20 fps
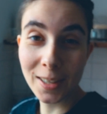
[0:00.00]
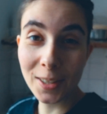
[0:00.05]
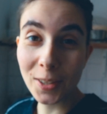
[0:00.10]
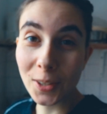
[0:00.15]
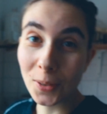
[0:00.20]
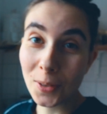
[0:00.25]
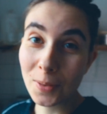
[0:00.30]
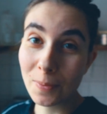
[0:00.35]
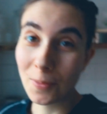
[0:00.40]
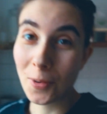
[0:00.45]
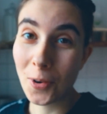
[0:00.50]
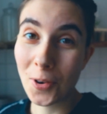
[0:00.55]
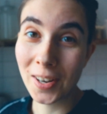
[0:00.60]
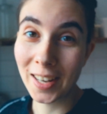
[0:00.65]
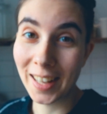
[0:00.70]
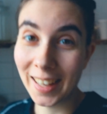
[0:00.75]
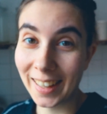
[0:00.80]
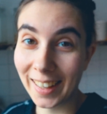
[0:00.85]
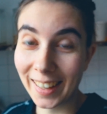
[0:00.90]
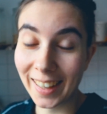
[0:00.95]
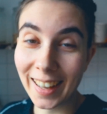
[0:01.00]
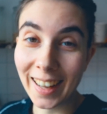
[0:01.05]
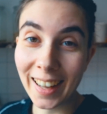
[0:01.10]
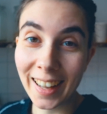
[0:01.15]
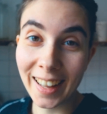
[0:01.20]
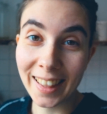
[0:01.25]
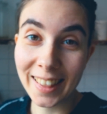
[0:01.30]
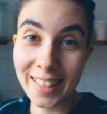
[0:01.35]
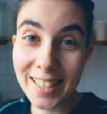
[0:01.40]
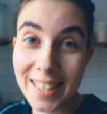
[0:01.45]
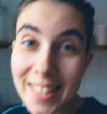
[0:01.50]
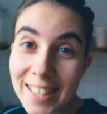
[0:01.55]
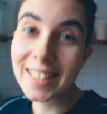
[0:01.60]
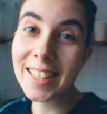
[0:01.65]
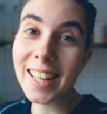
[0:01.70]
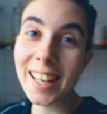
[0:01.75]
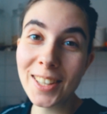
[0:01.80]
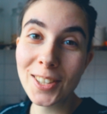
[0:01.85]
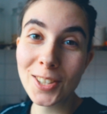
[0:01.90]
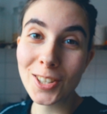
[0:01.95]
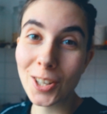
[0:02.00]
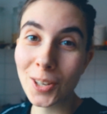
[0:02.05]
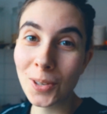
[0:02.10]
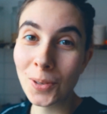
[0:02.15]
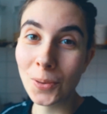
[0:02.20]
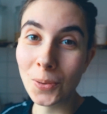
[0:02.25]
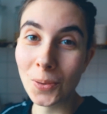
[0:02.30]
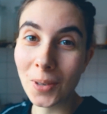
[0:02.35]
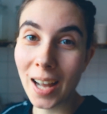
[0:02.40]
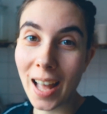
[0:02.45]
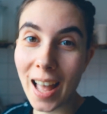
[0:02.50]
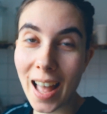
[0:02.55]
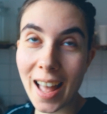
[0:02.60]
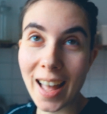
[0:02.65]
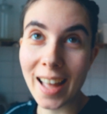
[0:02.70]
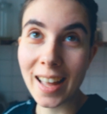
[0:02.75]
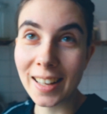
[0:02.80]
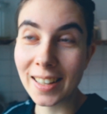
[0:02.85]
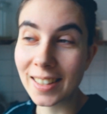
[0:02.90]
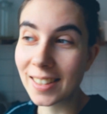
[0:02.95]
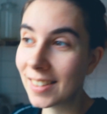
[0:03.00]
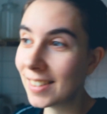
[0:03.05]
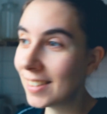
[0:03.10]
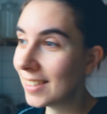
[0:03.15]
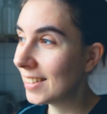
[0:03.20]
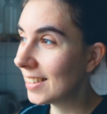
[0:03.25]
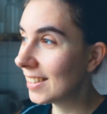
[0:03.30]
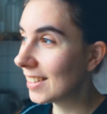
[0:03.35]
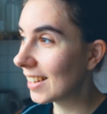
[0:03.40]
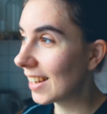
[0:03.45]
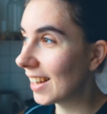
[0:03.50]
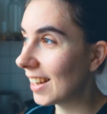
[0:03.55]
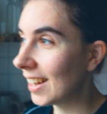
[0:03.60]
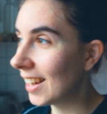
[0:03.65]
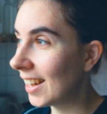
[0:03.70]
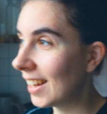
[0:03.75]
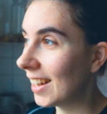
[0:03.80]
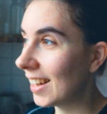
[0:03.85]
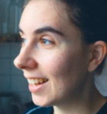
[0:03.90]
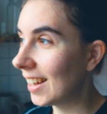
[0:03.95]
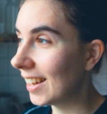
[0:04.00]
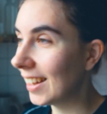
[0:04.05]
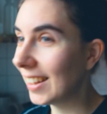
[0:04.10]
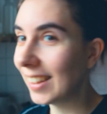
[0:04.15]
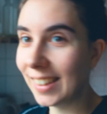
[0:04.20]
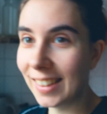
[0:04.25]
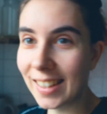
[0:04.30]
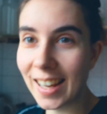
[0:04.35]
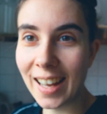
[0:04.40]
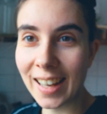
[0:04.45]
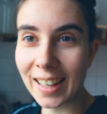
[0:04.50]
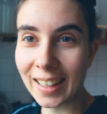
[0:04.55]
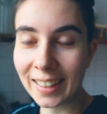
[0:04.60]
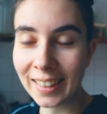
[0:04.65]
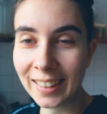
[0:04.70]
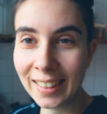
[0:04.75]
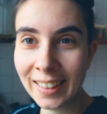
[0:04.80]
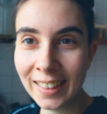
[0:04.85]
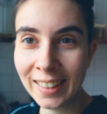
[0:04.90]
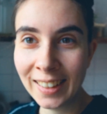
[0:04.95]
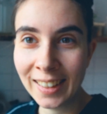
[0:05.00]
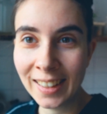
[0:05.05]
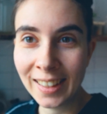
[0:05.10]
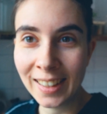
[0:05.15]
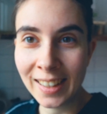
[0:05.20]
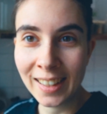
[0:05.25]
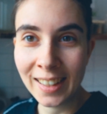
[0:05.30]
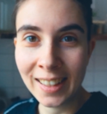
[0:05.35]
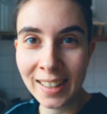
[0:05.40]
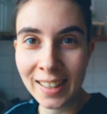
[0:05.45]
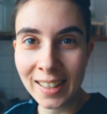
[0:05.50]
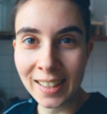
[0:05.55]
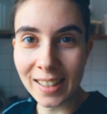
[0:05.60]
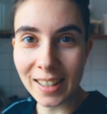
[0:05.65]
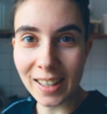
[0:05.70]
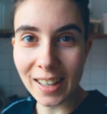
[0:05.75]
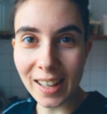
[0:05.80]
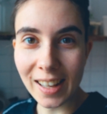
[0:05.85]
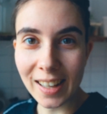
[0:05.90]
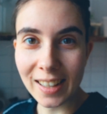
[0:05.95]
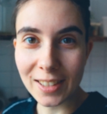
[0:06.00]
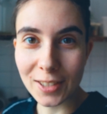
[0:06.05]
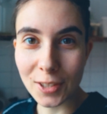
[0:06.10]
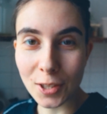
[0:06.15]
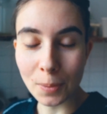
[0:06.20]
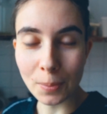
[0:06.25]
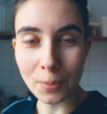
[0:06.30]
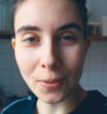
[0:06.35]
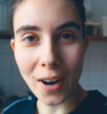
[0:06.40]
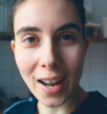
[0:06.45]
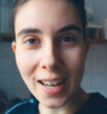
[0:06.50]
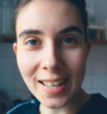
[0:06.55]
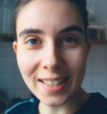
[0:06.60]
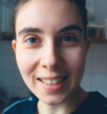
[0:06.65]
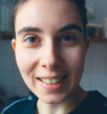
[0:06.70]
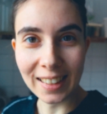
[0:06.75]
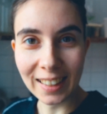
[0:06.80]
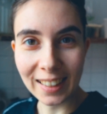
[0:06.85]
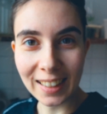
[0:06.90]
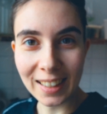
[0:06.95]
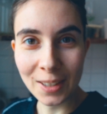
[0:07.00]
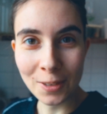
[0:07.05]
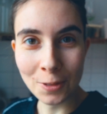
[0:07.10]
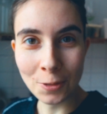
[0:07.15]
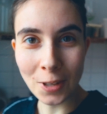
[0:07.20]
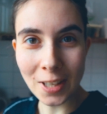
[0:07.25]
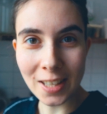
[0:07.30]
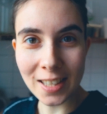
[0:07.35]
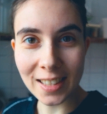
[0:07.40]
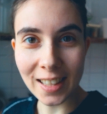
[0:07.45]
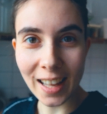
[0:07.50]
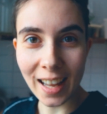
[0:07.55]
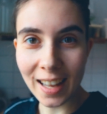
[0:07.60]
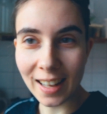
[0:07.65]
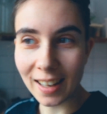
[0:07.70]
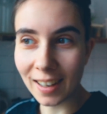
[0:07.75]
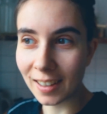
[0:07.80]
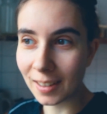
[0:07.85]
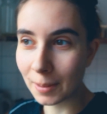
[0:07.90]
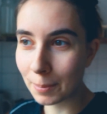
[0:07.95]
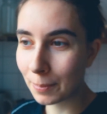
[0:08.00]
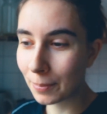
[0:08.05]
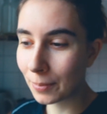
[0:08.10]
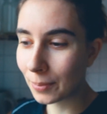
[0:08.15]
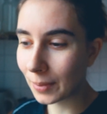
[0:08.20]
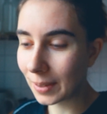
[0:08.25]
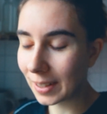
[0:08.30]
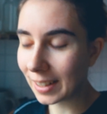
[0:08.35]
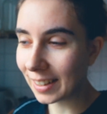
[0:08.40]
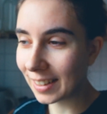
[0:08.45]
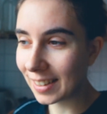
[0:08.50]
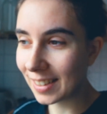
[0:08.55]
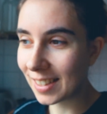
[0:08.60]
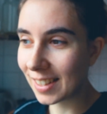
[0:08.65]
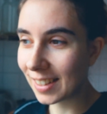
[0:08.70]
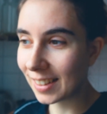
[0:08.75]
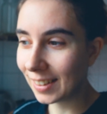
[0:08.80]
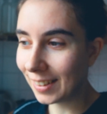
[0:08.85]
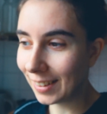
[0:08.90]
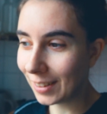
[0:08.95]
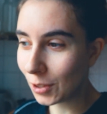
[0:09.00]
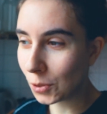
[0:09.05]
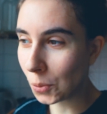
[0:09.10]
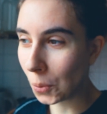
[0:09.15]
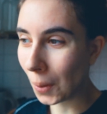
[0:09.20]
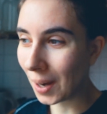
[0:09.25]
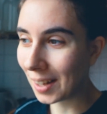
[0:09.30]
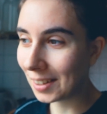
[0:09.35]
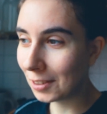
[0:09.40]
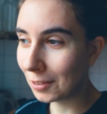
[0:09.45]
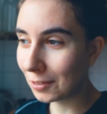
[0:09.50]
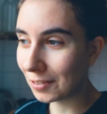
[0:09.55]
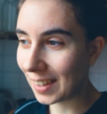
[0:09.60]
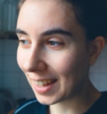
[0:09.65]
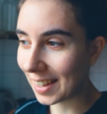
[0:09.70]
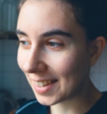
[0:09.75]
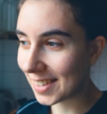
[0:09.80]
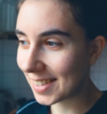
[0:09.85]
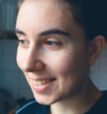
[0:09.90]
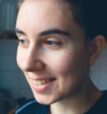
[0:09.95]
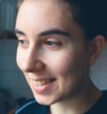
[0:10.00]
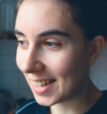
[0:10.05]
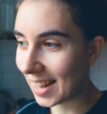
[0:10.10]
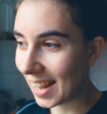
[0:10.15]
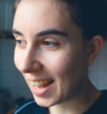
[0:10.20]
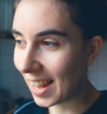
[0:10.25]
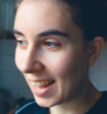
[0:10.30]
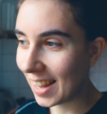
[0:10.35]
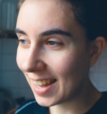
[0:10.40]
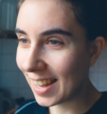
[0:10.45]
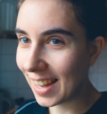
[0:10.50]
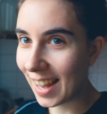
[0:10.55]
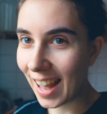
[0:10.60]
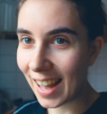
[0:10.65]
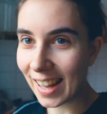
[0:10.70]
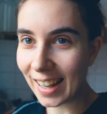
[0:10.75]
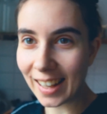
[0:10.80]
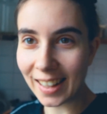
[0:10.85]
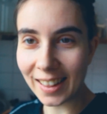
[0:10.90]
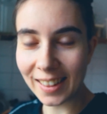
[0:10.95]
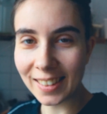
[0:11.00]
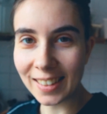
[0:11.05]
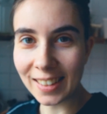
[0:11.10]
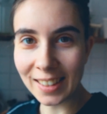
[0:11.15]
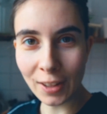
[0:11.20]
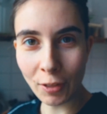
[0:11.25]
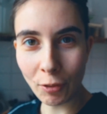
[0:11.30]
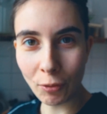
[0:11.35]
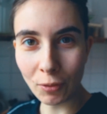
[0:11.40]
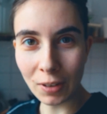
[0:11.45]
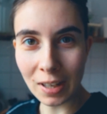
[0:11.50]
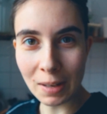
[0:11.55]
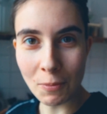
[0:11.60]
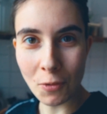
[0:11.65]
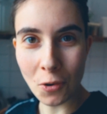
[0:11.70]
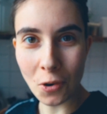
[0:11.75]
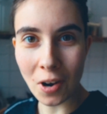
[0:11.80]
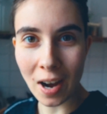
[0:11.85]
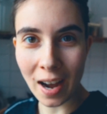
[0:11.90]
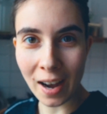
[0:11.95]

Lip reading: Good morning, this is day 2 and yeah, Surprisingly, we stayed up until 12 yesterday and did 3 more